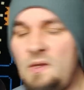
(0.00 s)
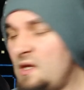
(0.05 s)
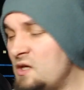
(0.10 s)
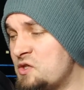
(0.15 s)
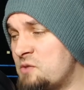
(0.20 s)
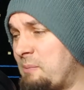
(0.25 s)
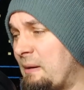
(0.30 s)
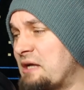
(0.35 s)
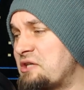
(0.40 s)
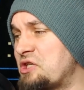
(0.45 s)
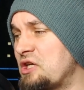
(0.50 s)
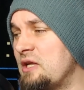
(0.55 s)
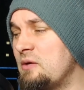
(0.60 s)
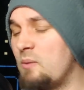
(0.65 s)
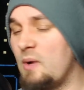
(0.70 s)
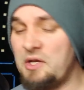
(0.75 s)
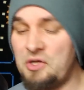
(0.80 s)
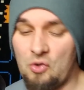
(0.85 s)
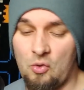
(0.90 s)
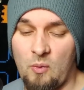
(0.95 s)
Especially
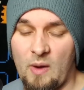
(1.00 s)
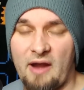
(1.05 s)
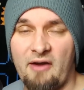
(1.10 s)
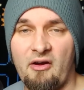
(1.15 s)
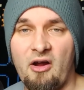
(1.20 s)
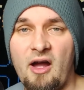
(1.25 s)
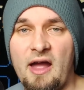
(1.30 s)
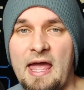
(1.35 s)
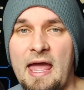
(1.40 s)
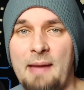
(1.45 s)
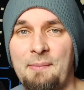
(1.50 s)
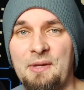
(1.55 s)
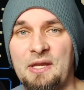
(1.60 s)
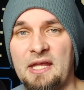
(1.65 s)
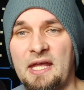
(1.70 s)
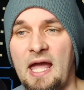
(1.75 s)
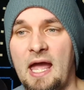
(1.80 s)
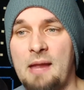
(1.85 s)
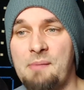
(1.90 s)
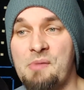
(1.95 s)
when you're where I am in the
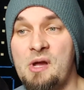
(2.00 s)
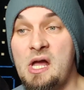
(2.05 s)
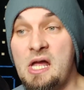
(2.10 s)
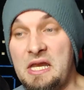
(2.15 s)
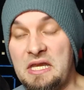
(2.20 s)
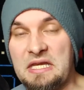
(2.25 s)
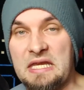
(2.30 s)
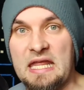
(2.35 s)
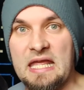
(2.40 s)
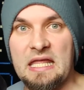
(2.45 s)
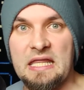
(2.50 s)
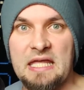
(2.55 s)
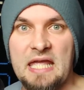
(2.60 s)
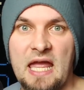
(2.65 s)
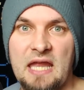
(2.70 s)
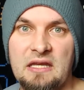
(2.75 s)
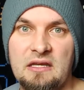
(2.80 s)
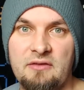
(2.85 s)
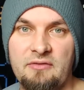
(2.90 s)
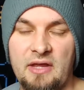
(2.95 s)
game, near the
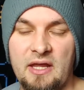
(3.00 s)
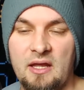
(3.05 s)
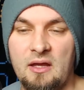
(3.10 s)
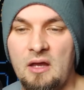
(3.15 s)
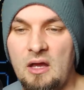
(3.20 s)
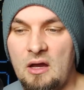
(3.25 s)
end of it.